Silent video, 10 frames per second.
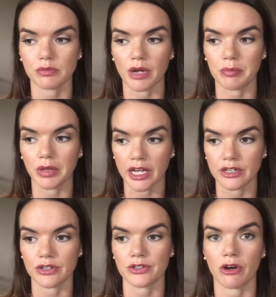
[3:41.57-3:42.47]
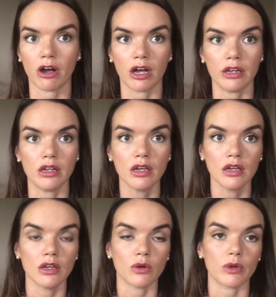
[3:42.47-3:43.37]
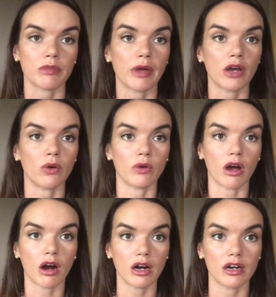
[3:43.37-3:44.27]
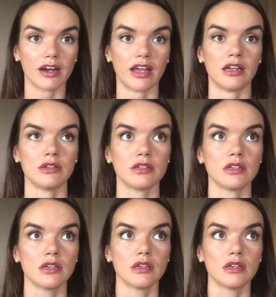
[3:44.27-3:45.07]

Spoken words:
my blinders are on with my own heart, and